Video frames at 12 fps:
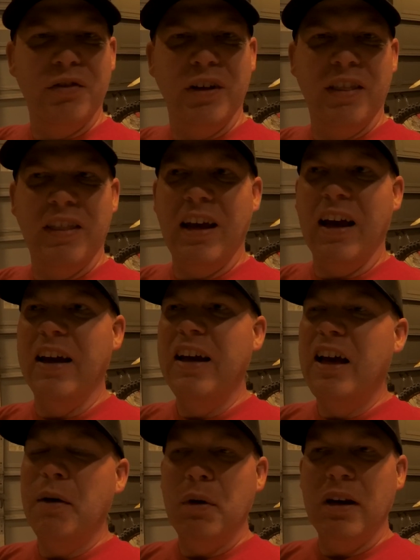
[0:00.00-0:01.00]
like that.
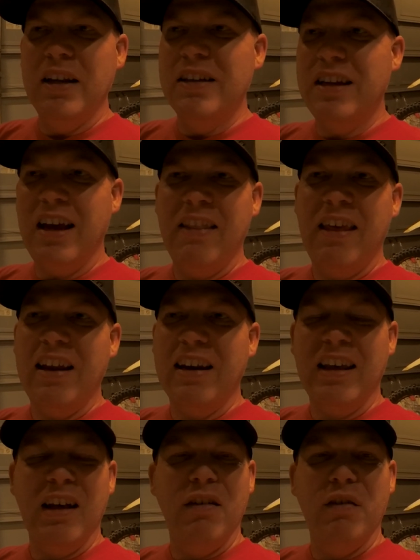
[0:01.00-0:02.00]
I mean, he's had that
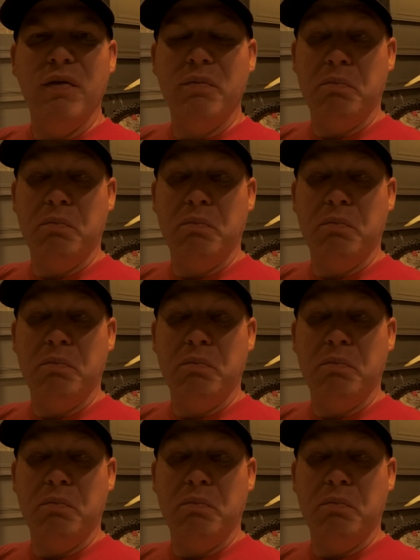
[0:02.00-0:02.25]
account